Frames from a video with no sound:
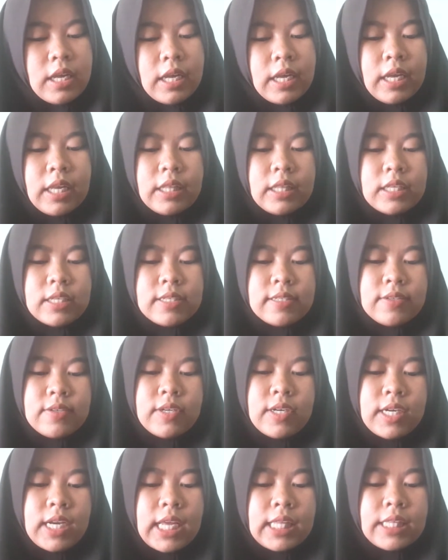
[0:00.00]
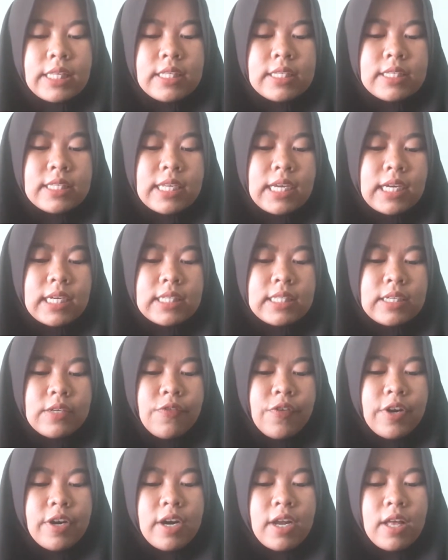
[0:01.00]
In the United States, the
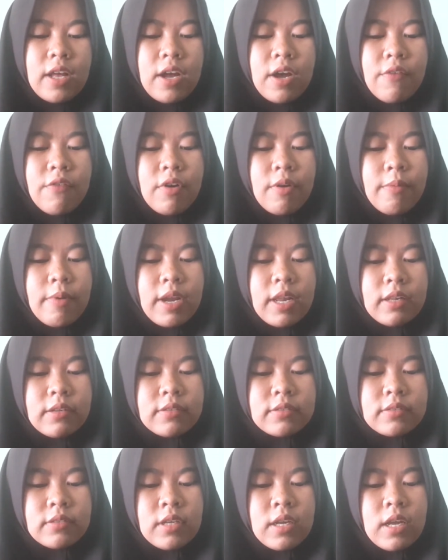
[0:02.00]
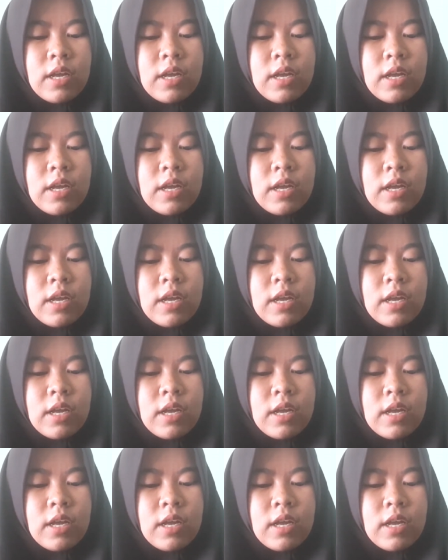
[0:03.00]
federal government